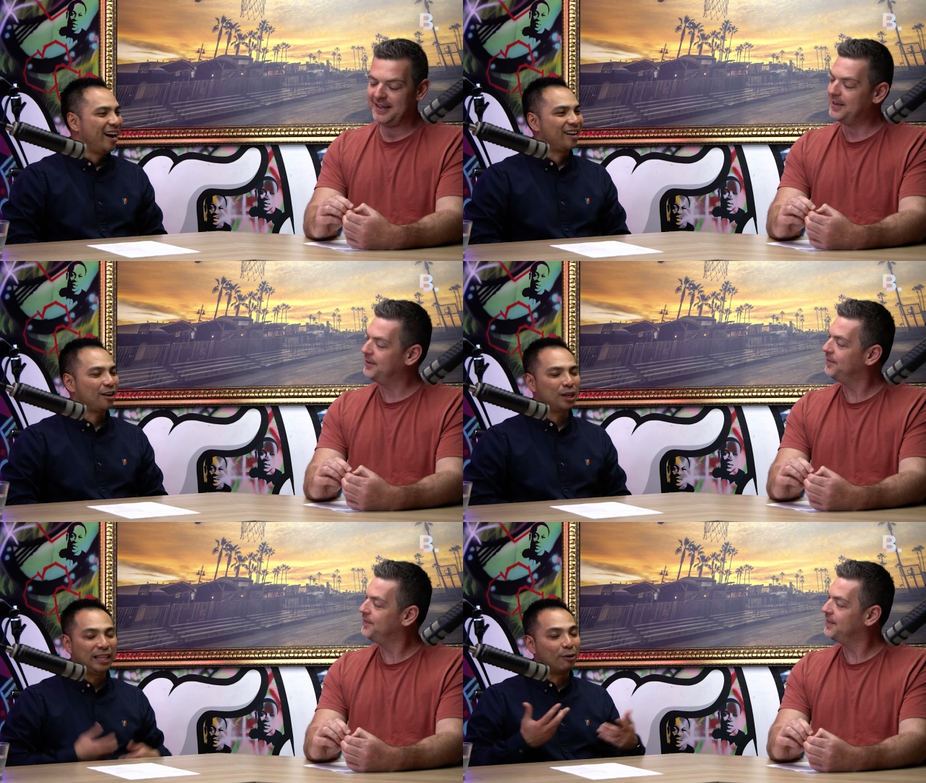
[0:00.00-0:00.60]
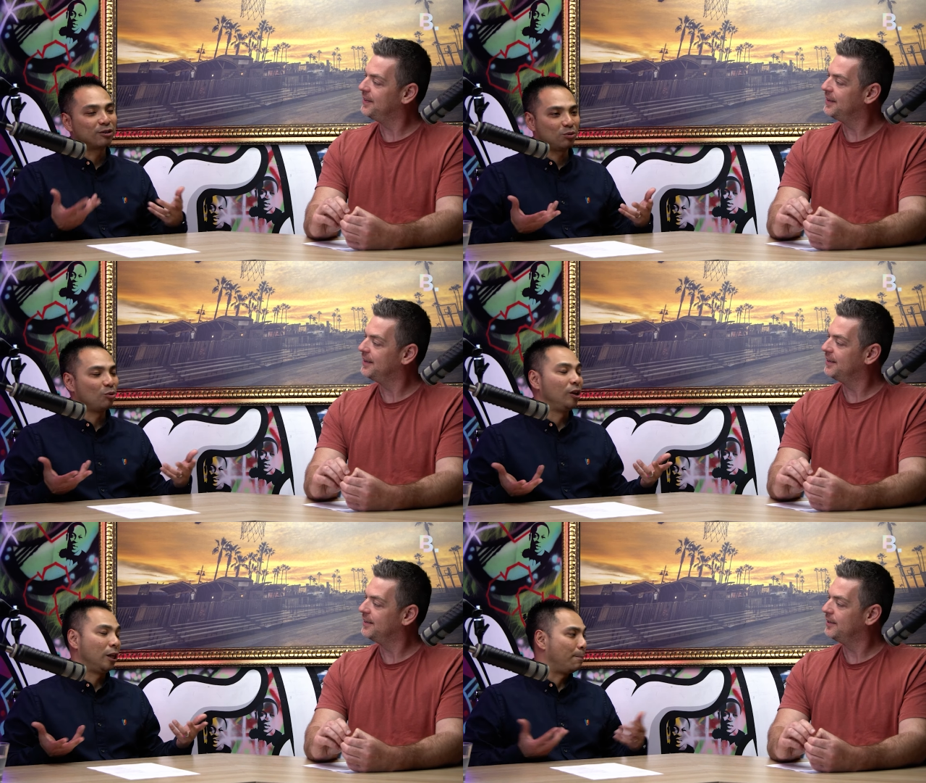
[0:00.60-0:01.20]
Speaker 1: yeah. and I think that was
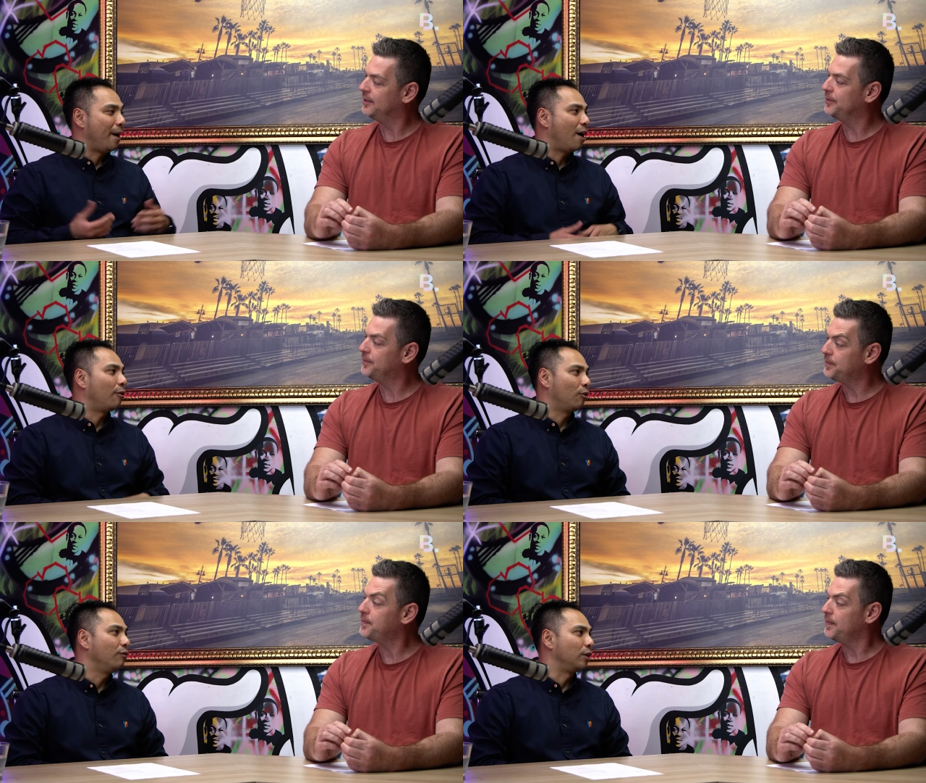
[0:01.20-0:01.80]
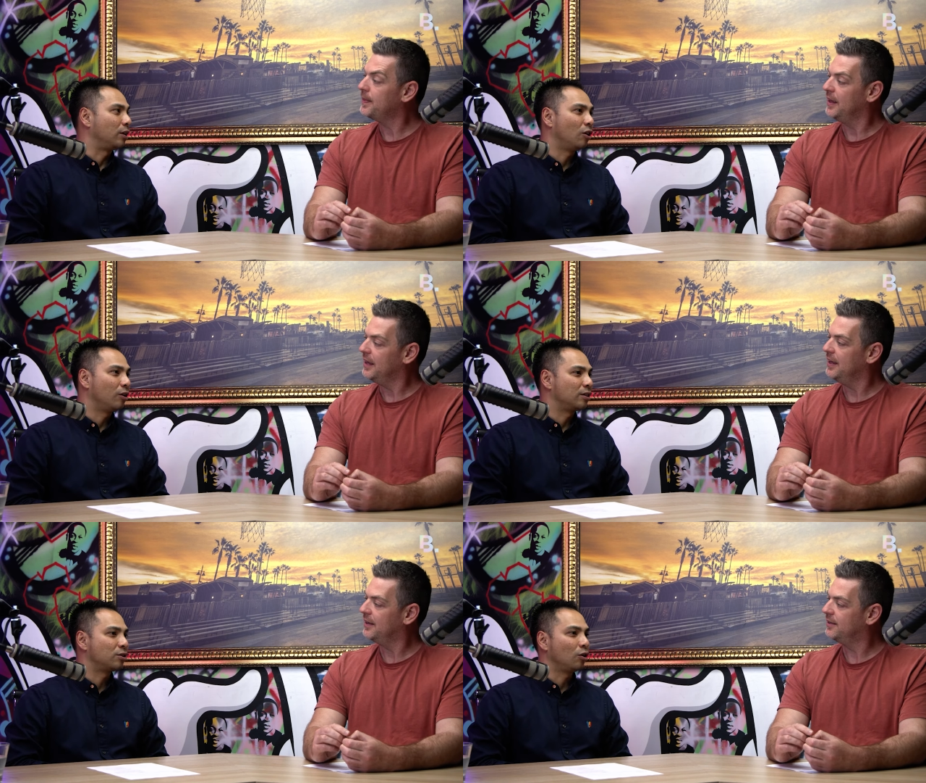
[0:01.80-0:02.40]
really the power of it. You know,
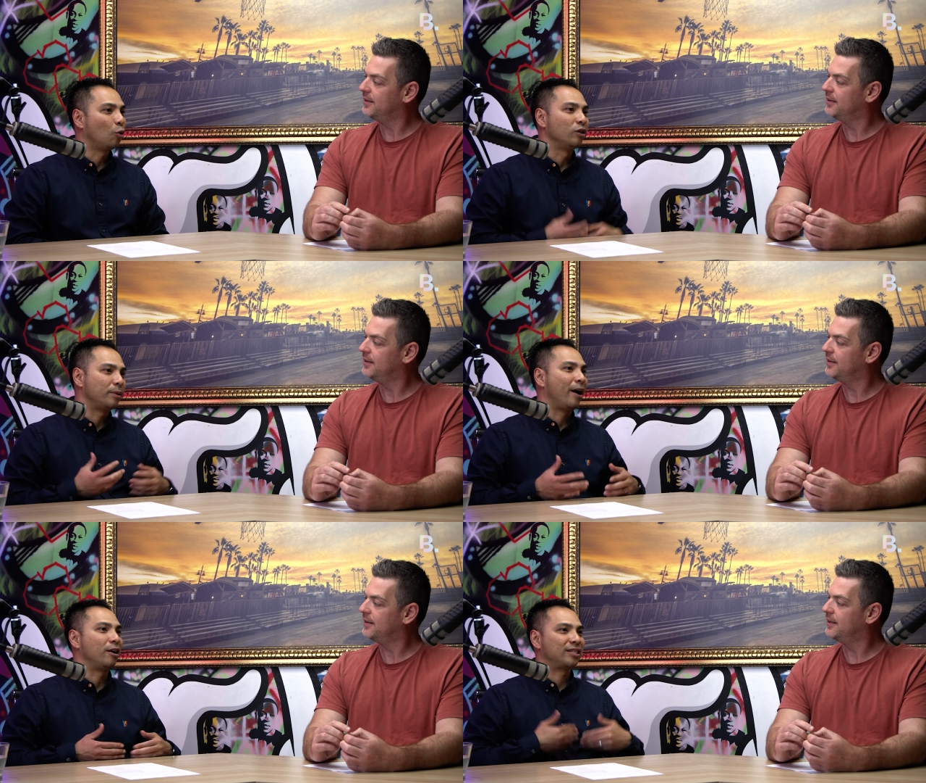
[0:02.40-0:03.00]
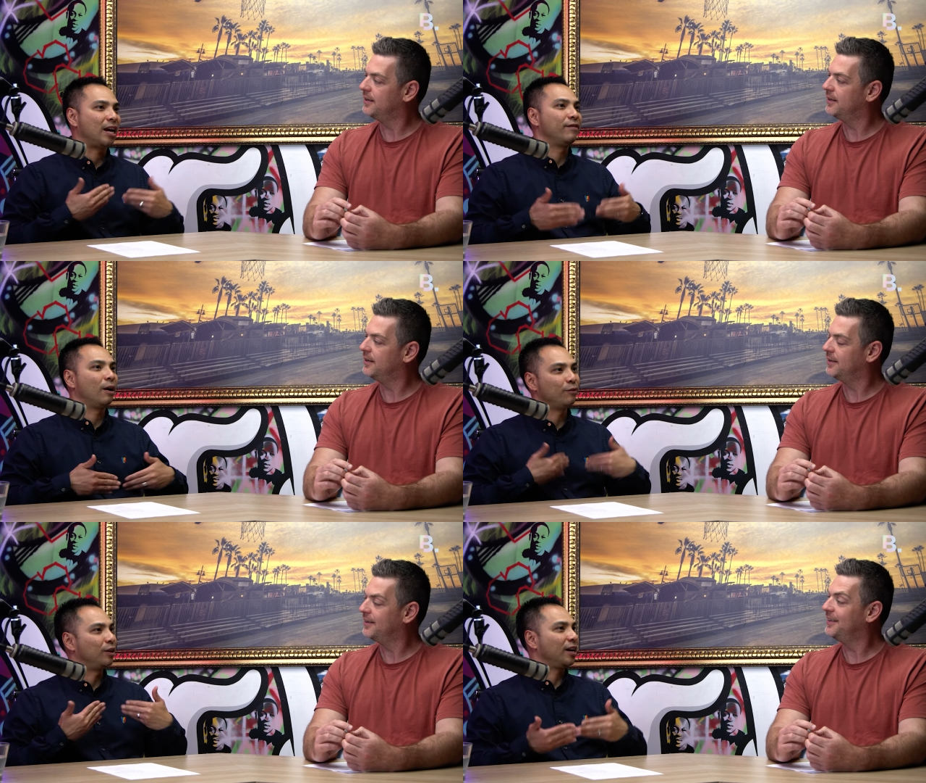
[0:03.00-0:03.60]
it's not always about saving
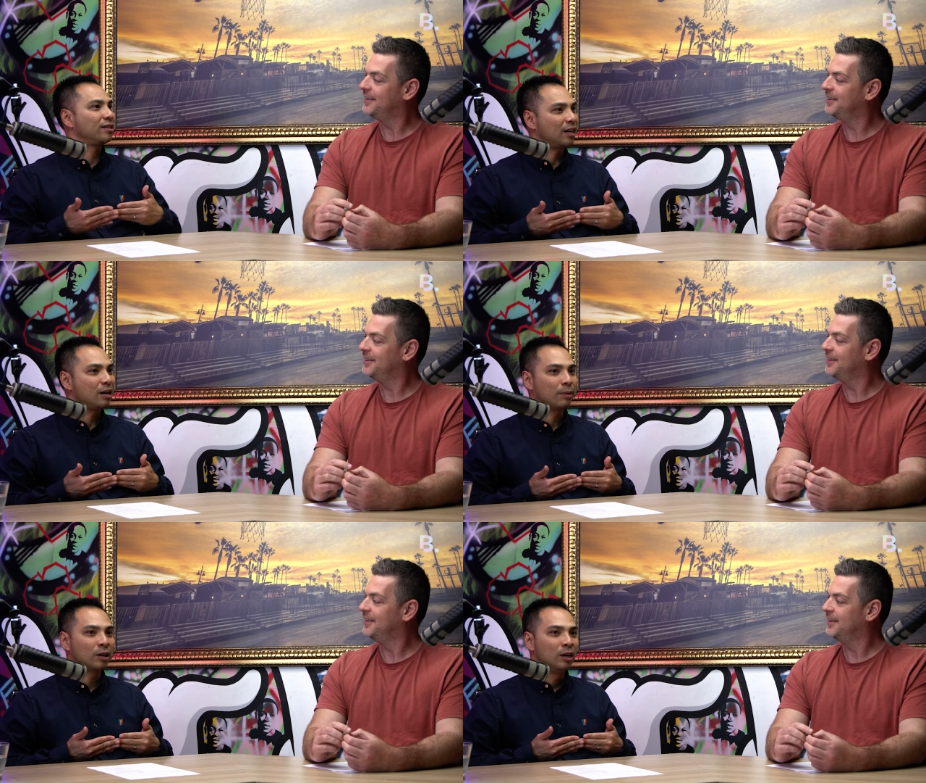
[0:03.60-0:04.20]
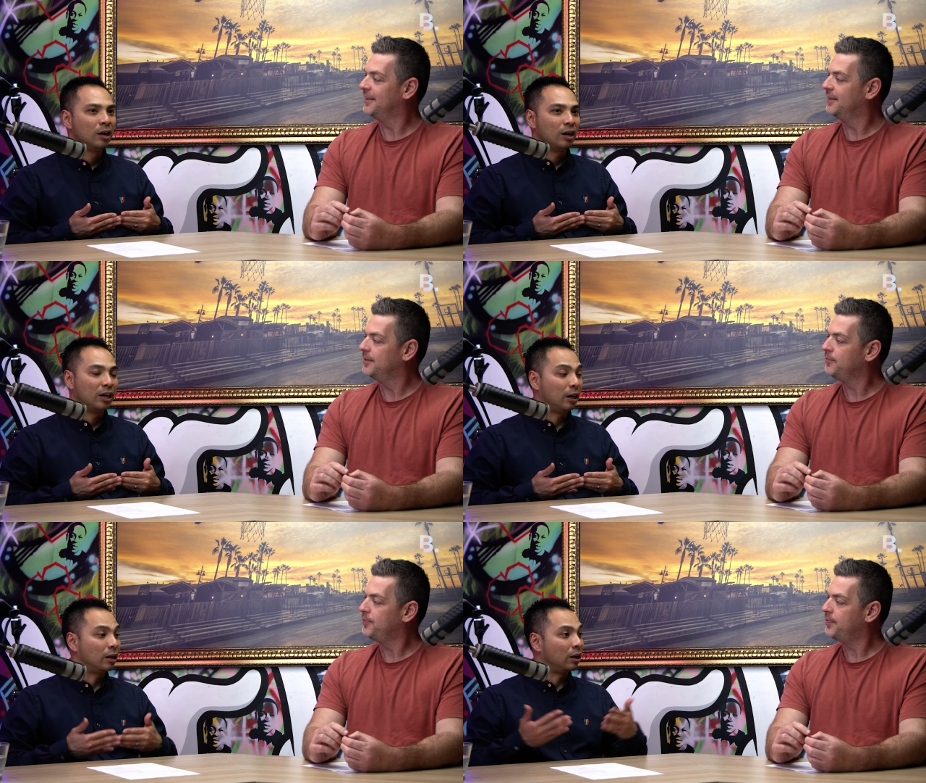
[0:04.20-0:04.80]
up for the next thing, but
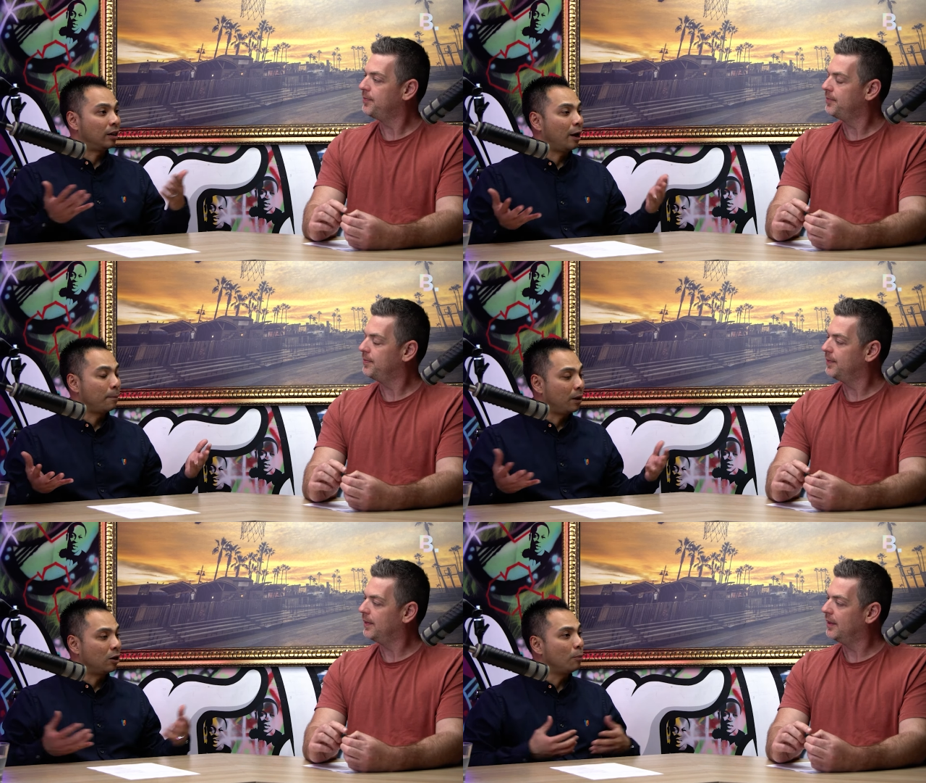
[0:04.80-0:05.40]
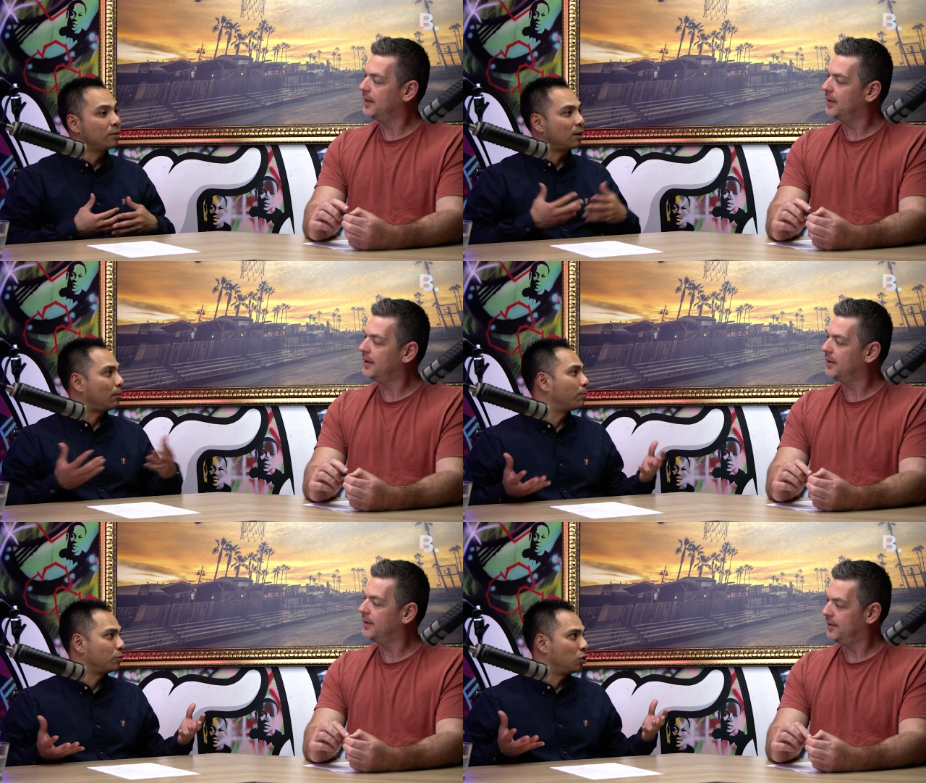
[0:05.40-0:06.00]
it, it, it opens up
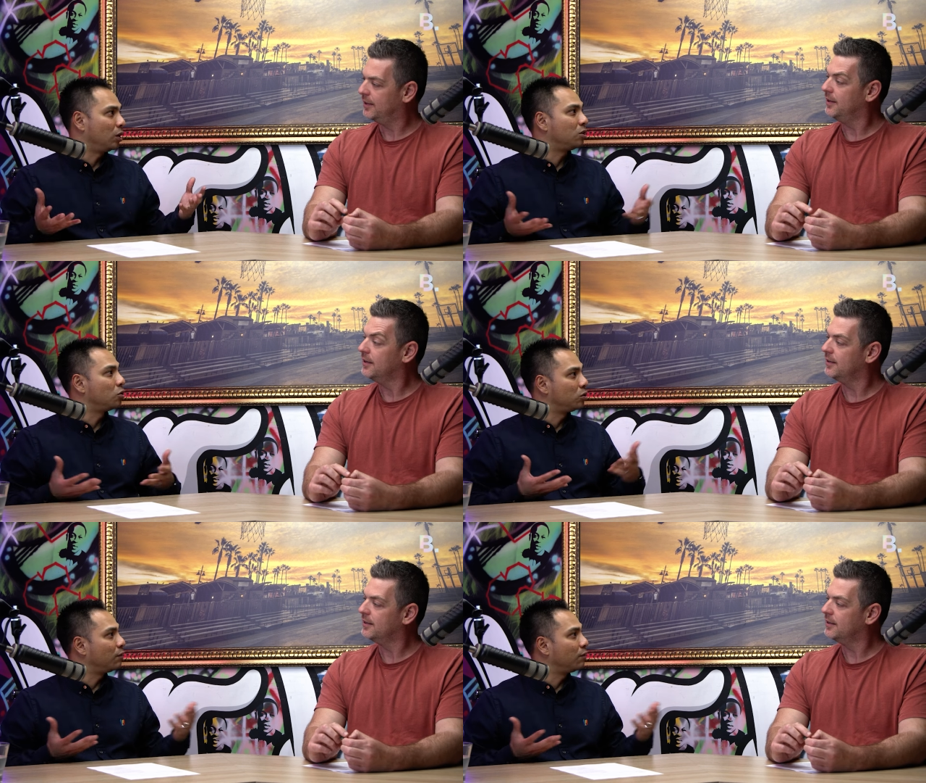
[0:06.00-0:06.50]
opportunity to do